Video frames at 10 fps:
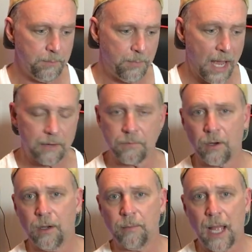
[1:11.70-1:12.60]
Back
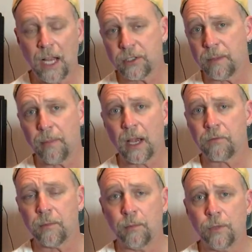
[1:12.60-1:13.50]
from
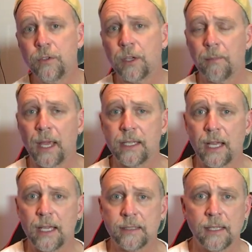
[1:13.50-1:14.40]
the Music Man
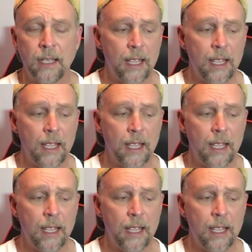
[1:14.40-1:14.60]
days.